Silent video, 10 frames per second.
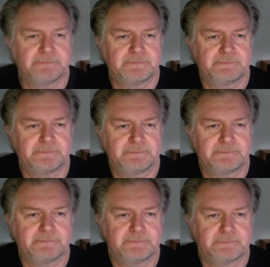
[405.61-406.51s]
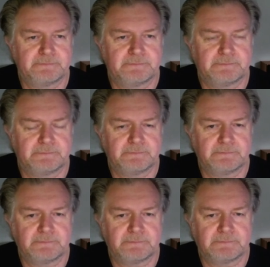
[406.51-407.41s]

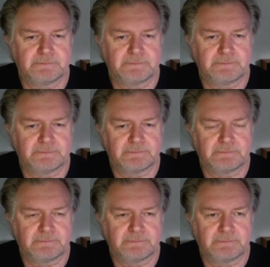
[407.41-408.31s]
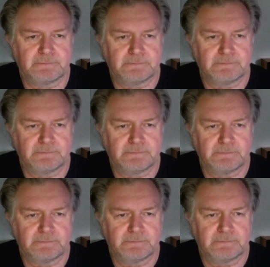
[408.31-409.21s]

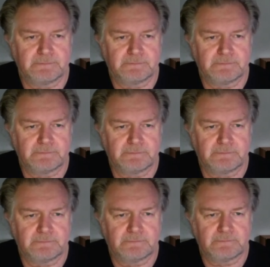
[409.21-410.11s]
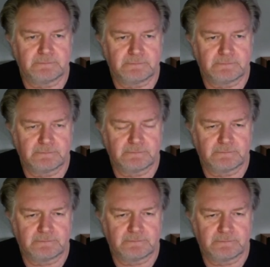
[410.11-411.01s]
This person isn't speaking.